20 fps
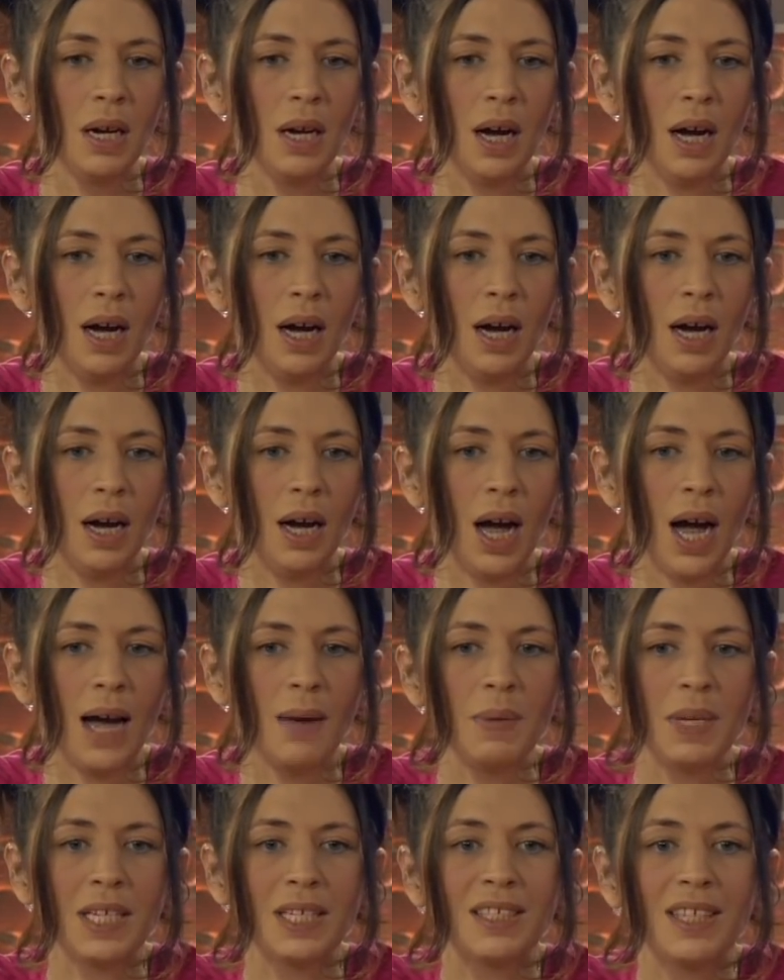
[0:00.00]

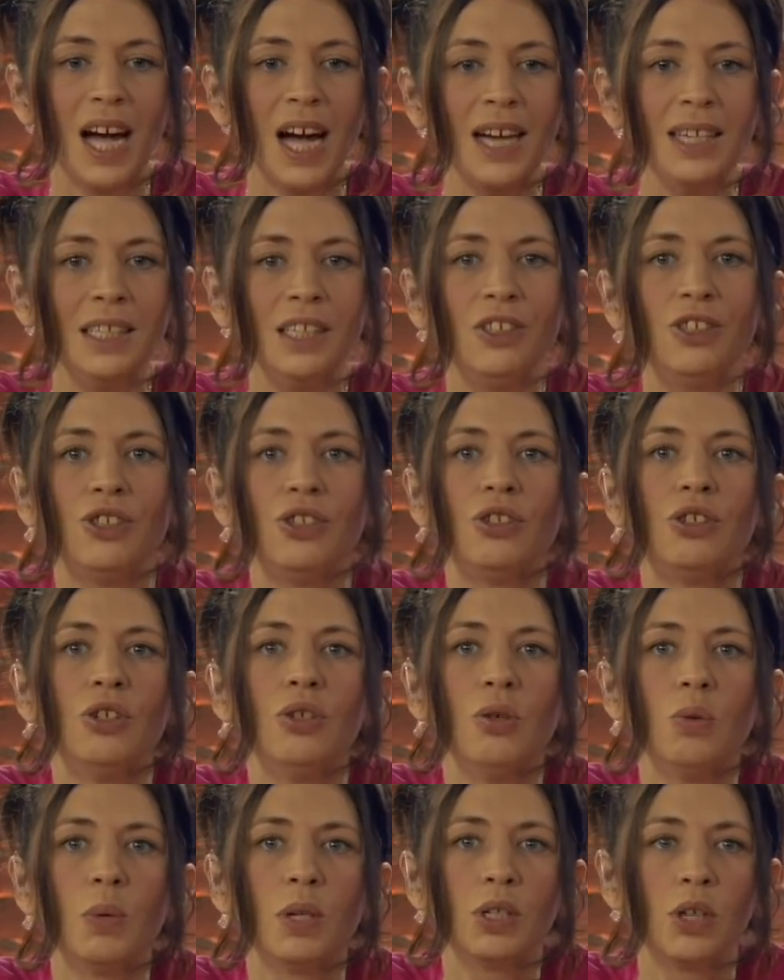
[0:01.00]
I'm excited to
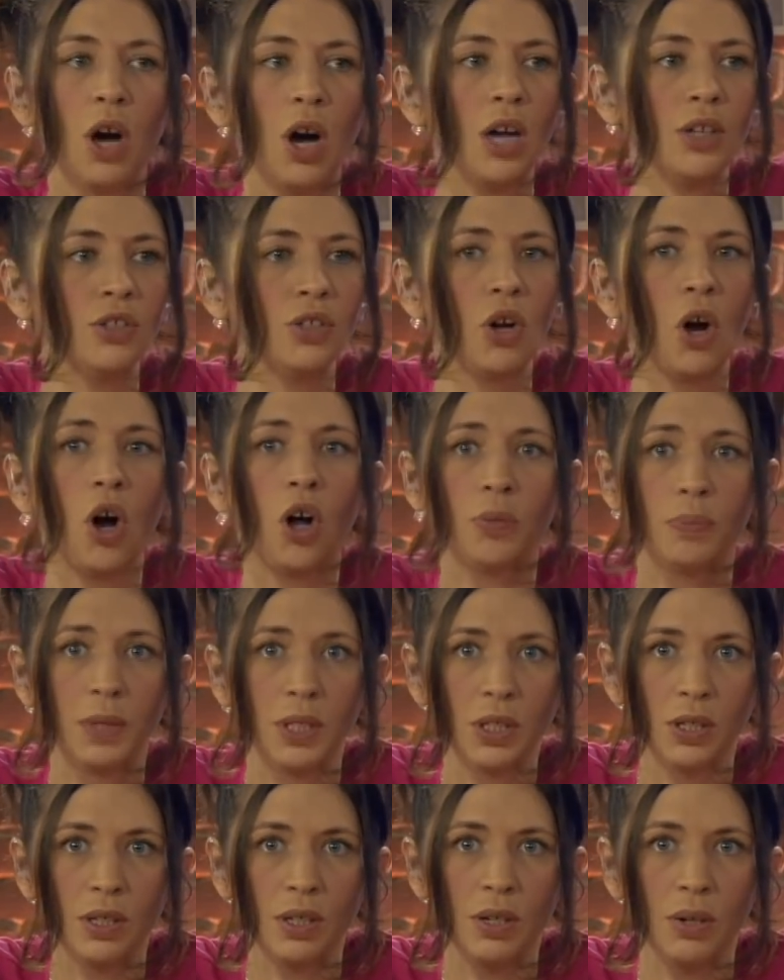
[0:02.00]
do what God's called
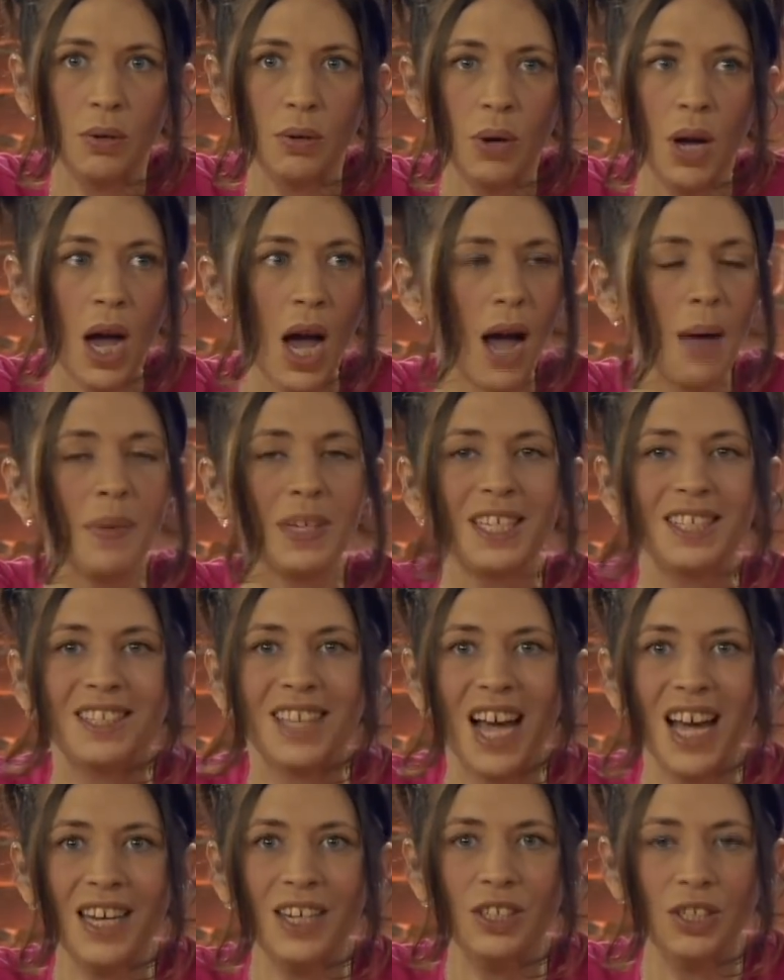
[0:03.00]
me to do. I'm
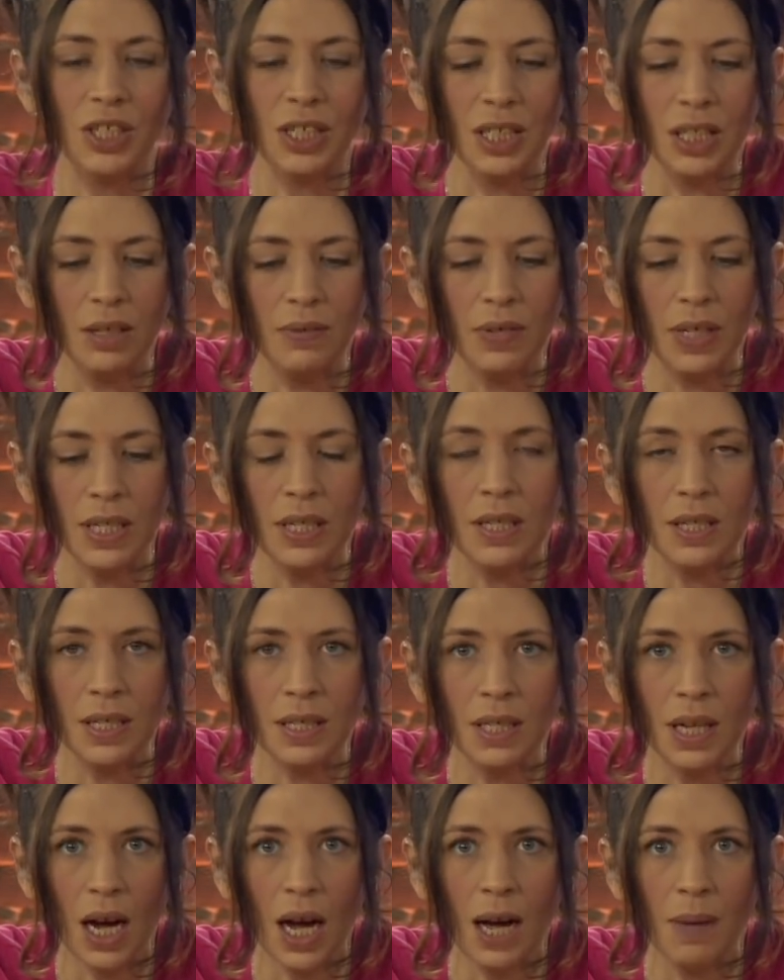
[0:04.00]
excited to live in
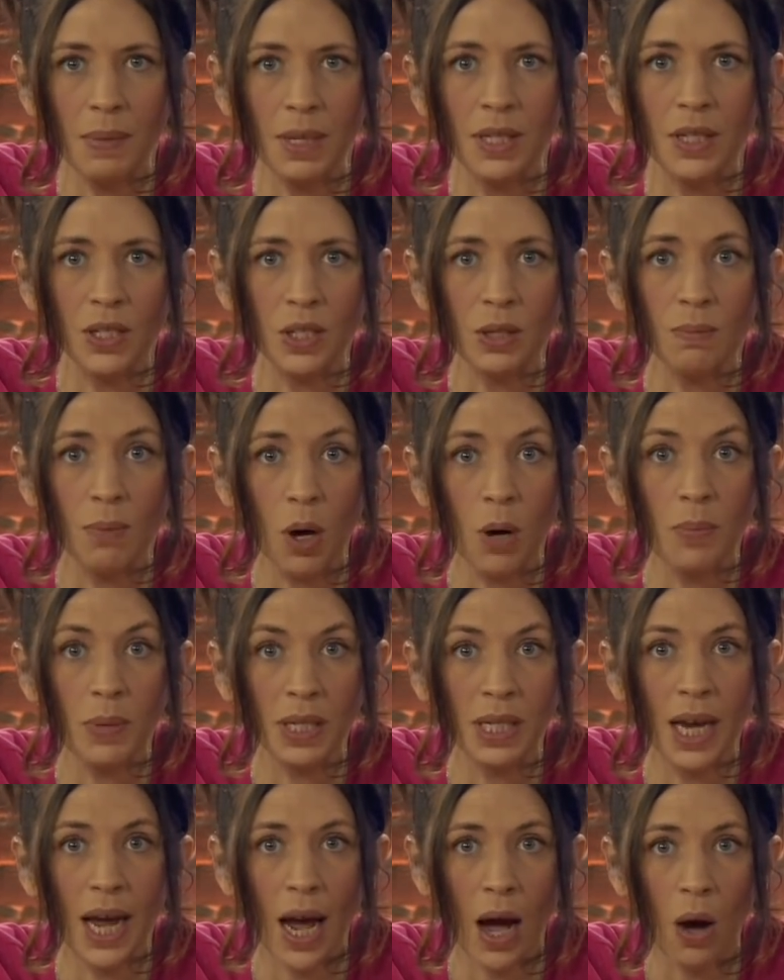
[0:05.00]
this time, in this
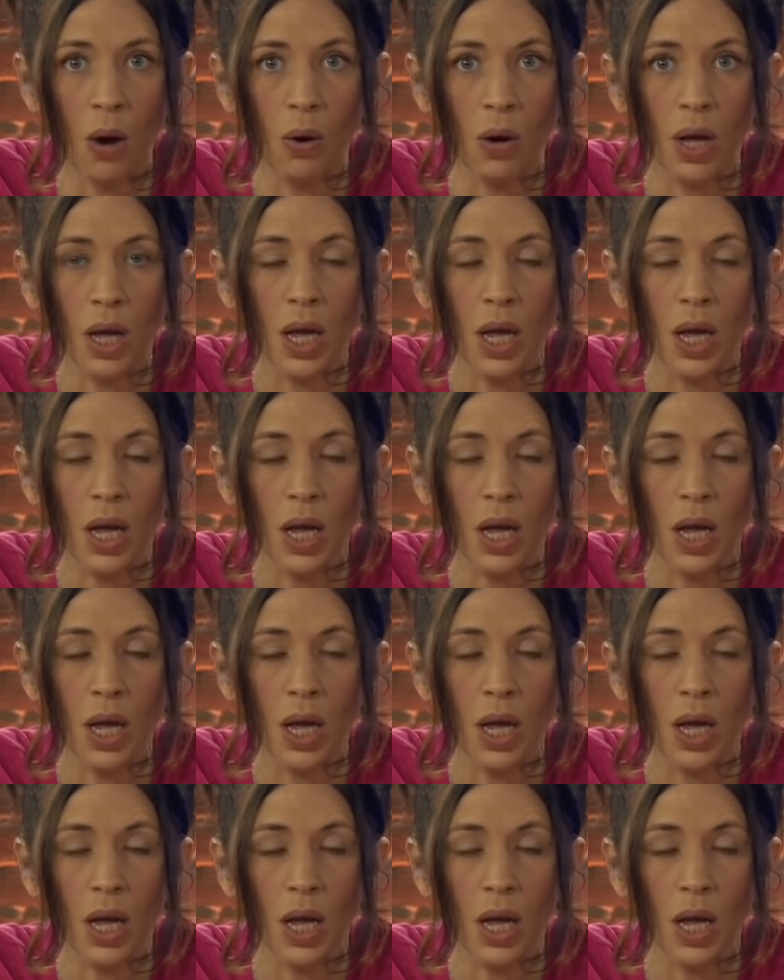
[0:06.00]
moment now.